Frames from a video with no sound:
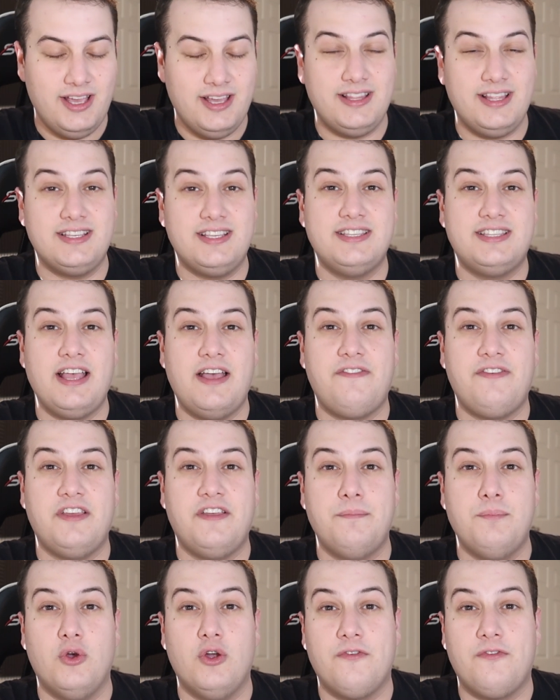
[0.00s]
this is definitely
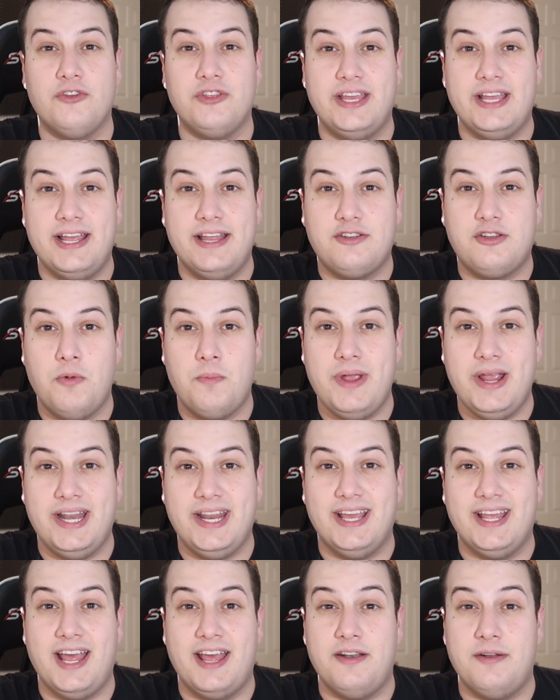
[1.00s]
more for the
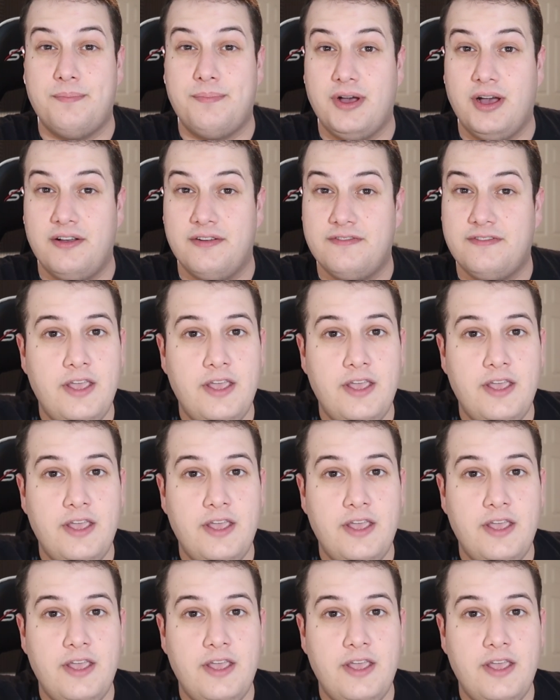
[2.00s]
intermediate and above.